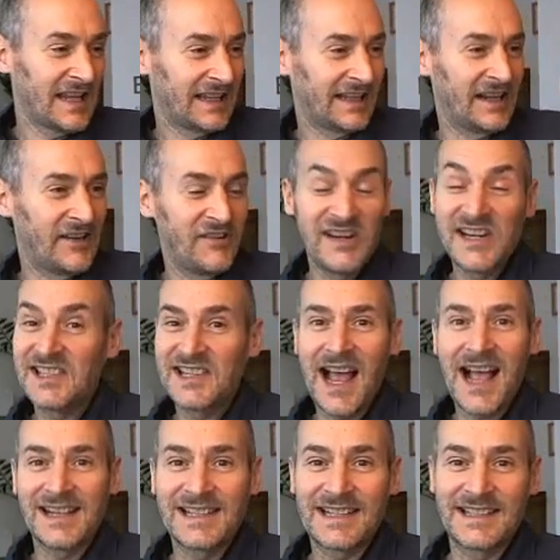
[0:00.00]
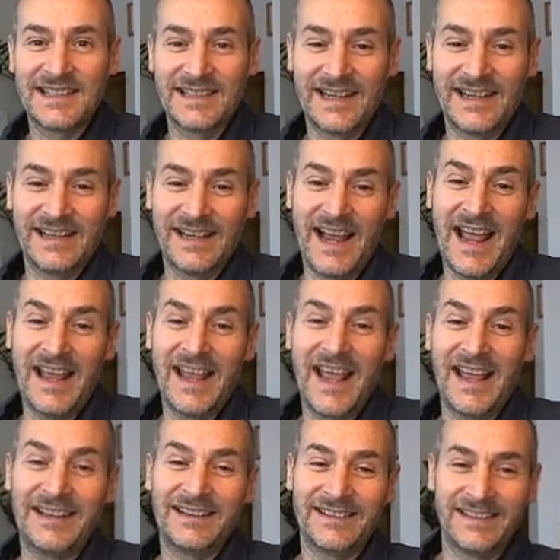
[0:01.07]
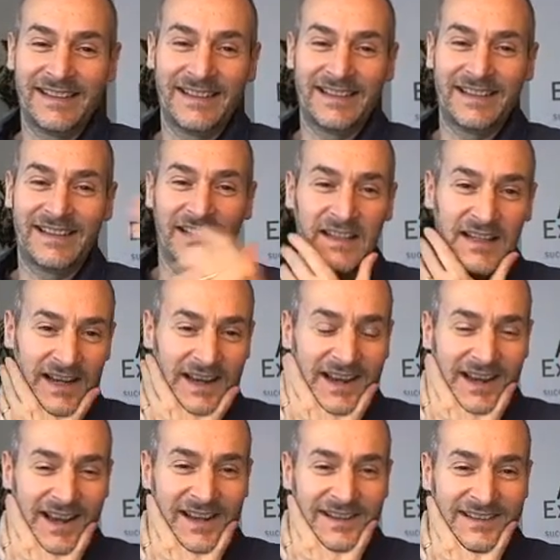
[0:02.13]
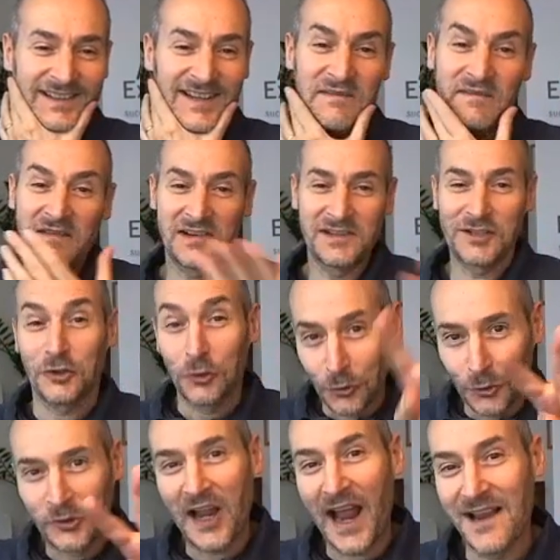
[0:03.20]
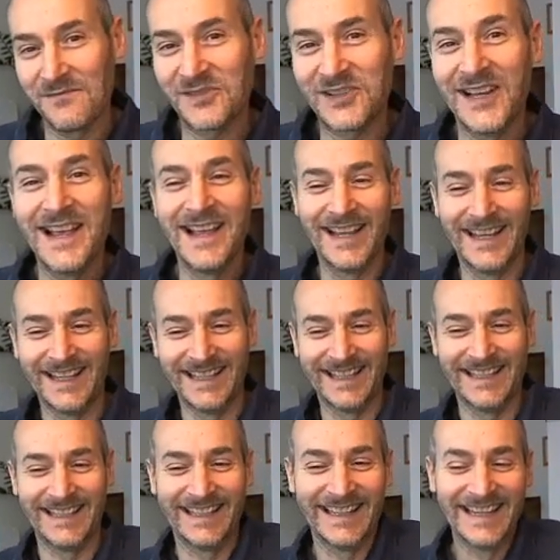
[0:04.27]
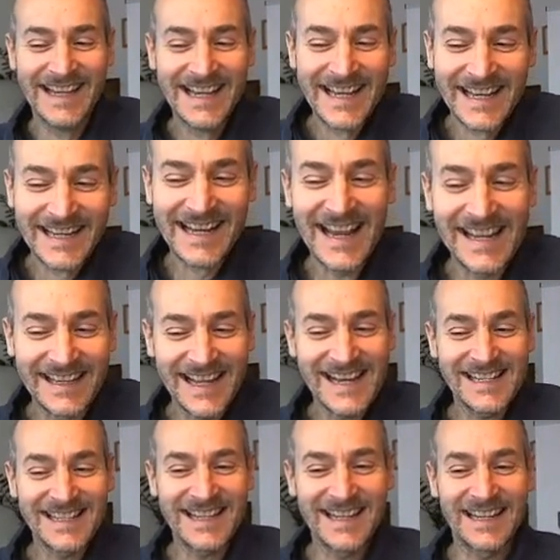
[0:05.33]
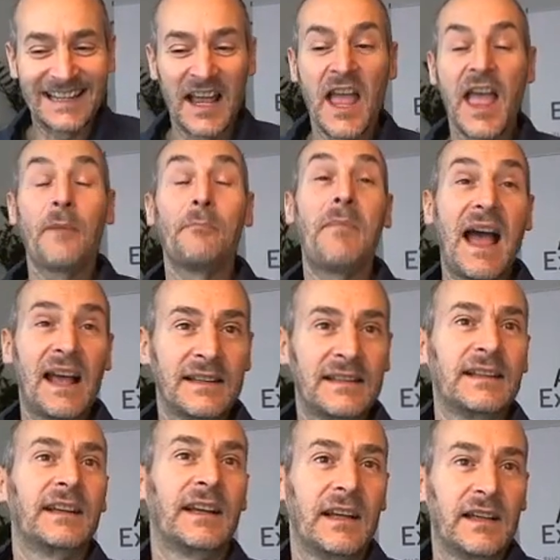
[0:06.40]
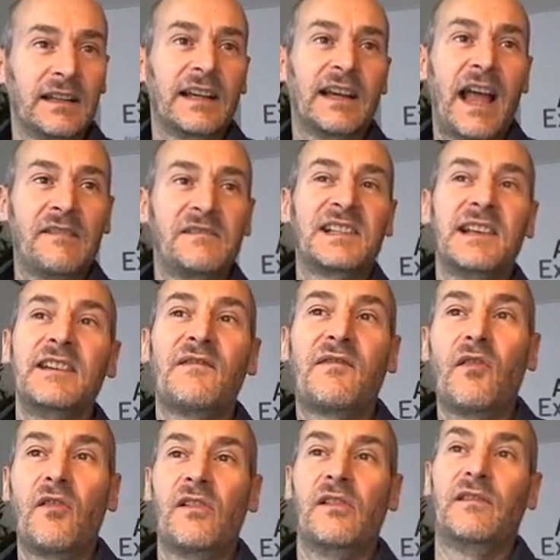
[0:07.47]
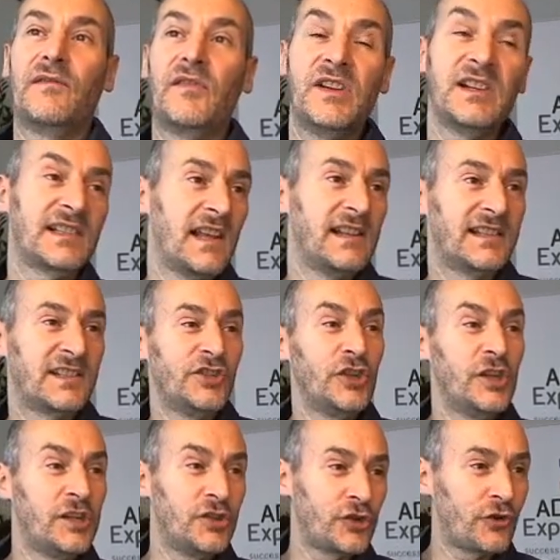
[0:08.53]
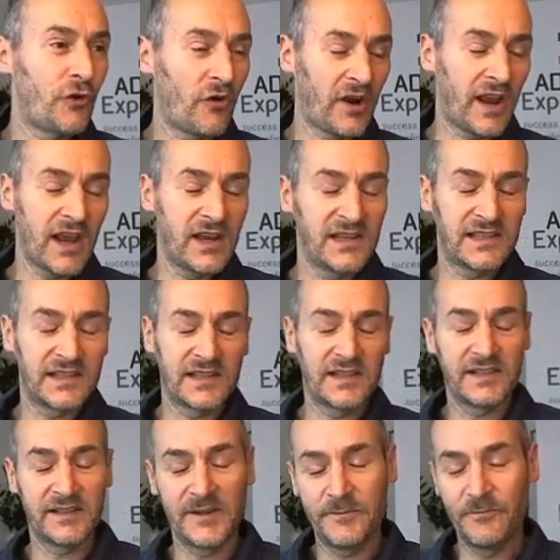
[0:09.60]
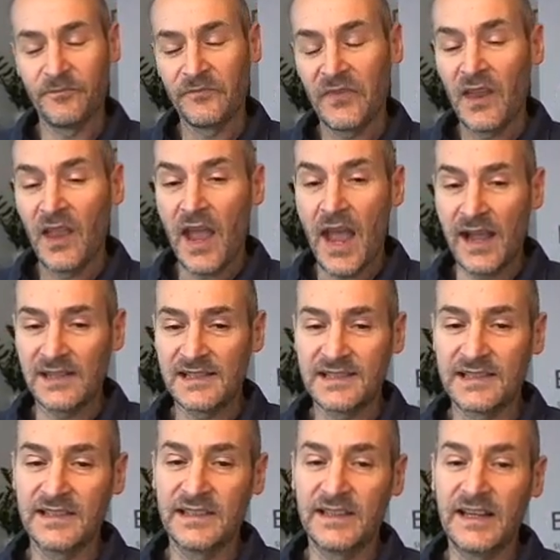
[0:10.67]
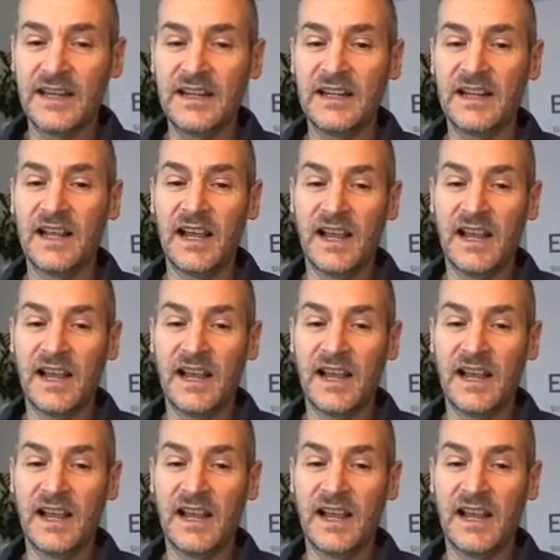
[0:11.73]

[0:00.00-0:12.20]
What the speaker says: the results at the first 2 times they tested it, but I've seen, for instance, in showcase ads in